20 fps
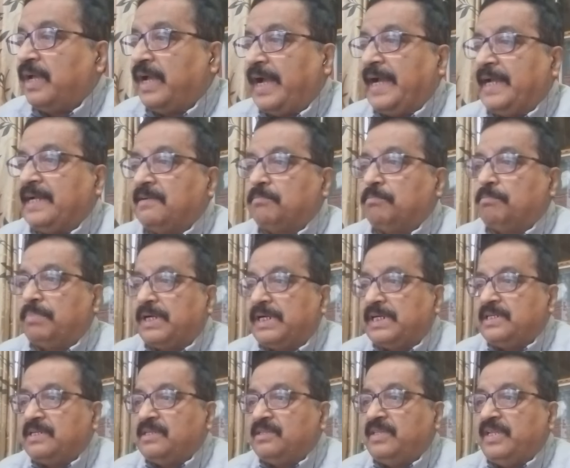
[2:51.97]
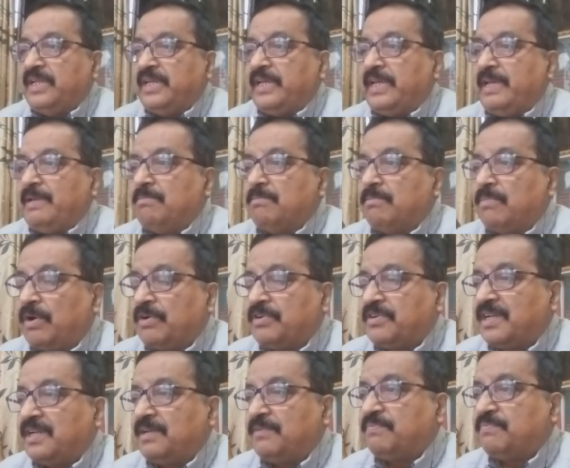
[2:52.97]
and burn the
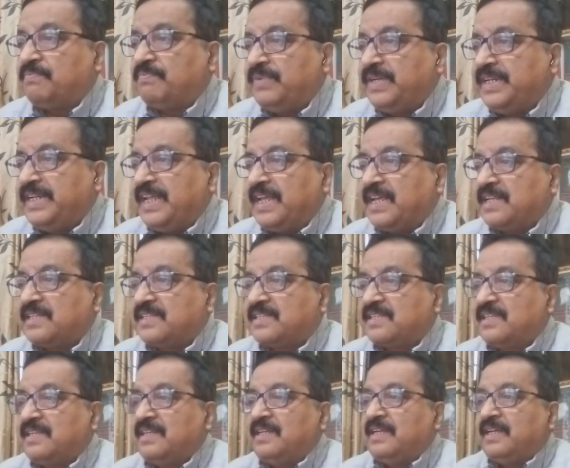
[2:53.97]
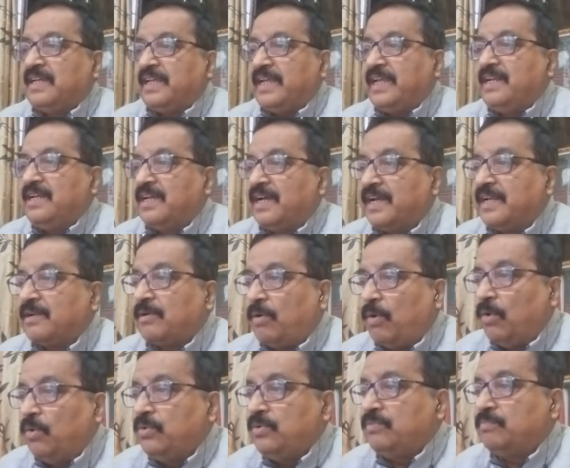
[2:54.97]
immortal phoenix in her
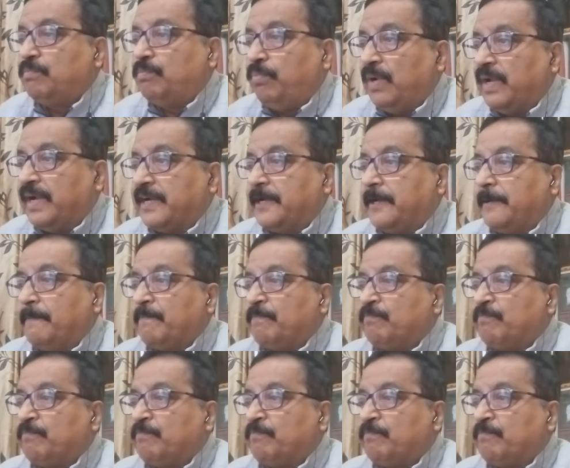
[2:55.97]
own blood.